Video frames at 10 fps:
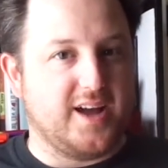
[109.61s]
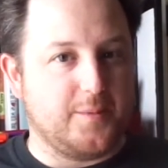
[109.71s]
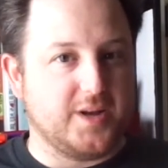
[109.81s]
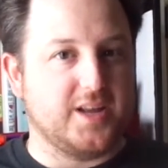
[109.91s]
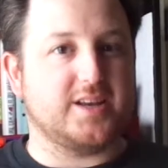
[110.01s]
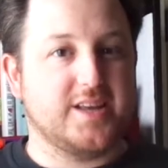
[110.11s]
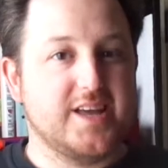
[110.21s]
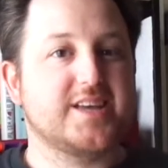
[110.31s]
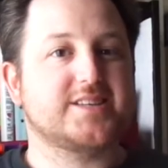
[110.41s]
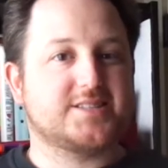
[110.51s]
I mean,
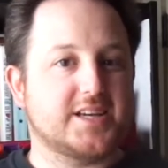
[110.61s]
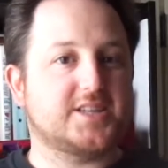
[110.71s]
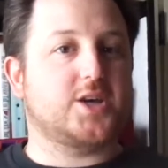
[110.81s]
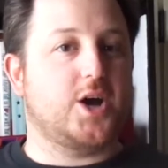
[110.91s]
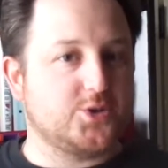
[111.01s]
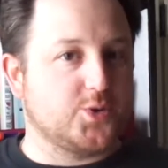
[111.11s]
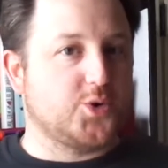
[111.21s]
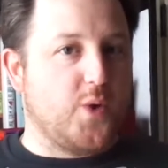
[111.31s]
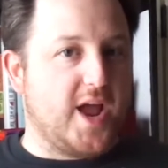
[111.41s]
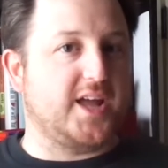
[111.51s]
600
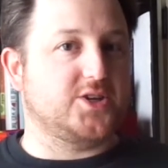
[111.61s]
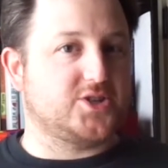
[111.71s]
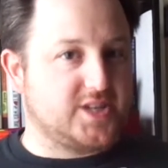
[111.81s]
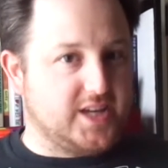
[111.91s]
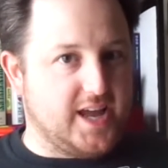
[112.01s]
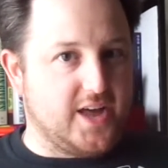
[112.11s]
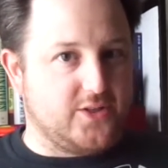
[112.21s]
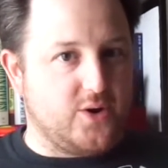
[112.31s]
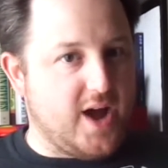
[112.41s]
range together.